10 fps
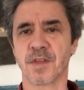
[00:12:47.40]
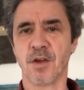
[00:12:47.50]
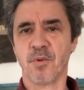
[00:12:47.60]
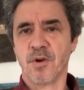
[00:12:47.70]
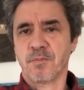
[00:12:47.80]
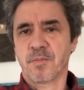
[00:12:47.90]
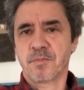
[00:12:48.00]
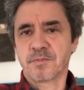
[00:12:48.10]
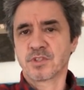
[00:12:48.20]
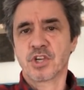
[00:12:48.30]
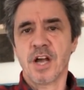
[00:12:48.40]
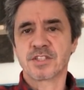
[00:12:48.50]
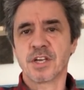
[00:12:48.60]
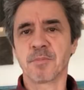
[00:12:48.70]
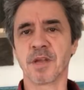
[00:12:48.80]
They were
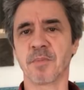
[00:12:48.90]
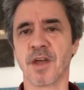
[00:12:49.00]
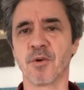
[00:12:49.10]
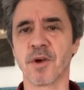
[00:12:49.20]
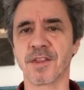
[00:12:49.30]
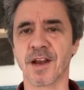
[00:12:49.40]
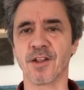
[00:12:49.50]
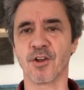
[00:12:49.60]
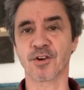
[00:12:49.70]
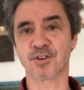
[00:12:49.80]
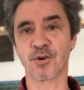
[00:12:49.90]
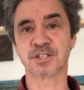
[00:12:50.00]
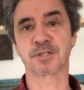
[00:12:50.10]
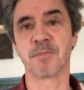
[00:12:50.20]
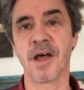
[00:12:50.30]
judging me by the way that I looked or
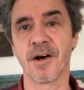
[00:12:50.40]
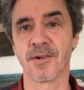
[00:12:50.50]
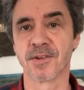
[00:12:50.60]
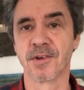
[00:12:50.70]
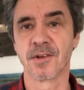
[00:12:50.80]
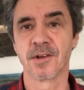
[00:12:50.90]
smelled.